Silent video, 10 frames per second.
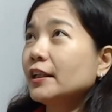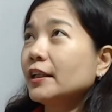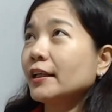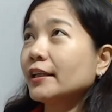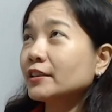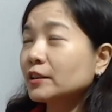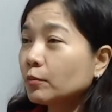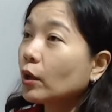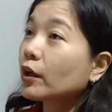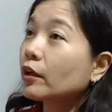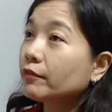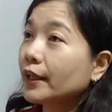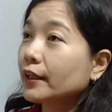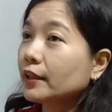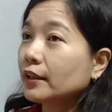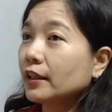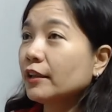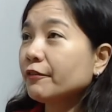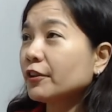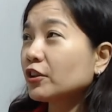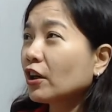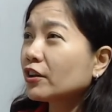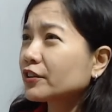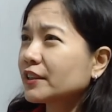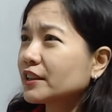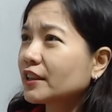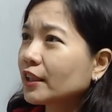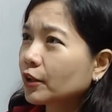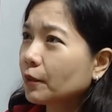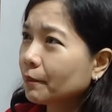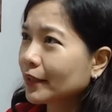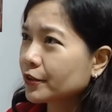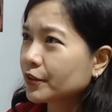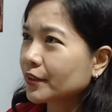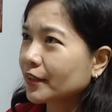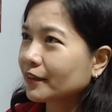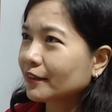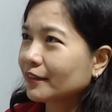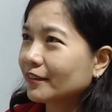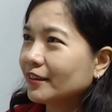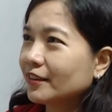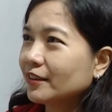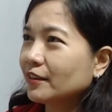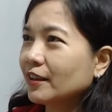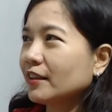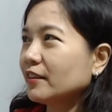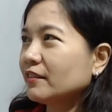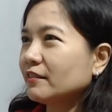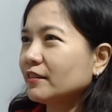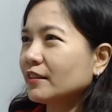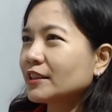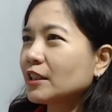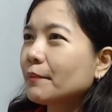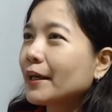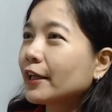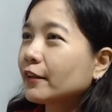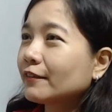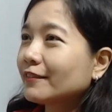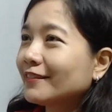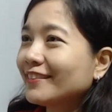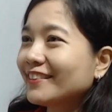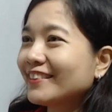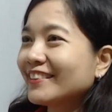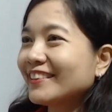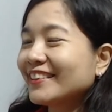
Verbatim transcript: It's more of like, if your doctor is not compassionate, mm-hmm. and That's doesn't Patch make... Adams, Robin Williams.